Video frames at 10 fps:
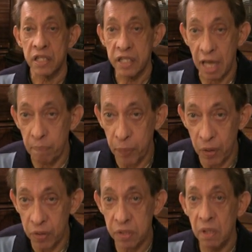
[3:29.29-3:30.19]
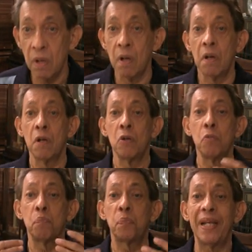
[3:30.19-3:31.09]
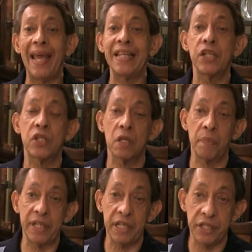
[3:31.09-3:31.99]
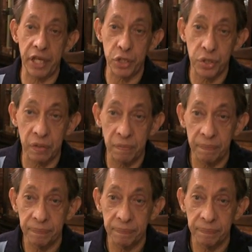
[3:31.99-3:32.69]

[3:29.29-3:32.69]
temples, places of meditation,